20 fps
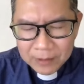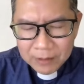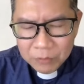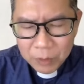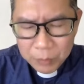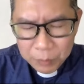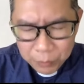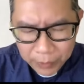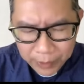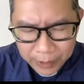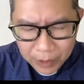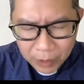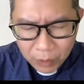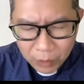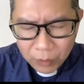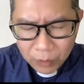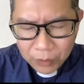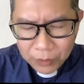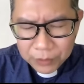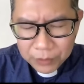we pray,
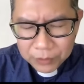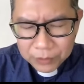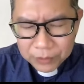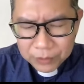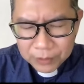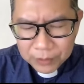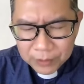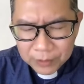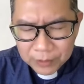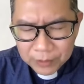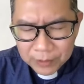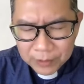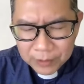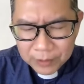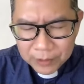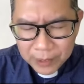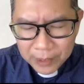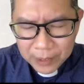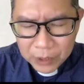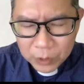Lord,
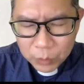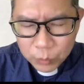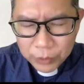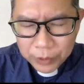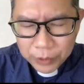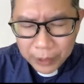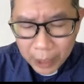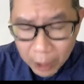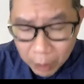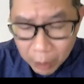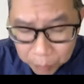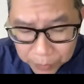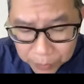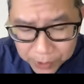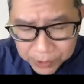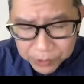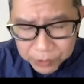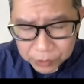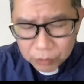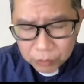that you would help
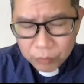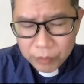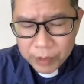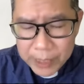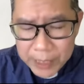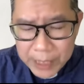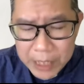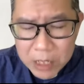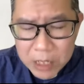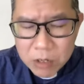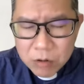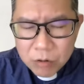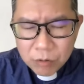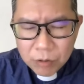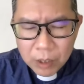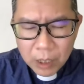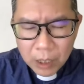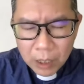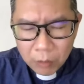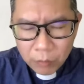us to renew
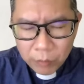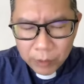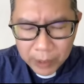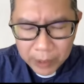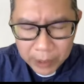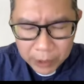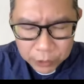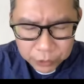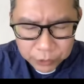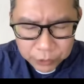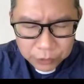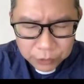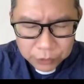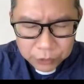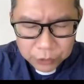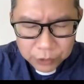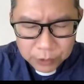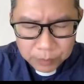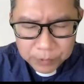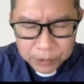our
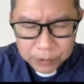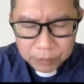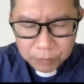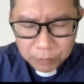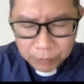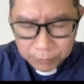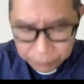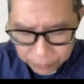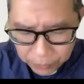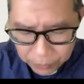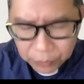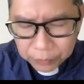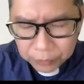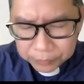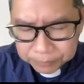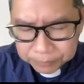relationships with you.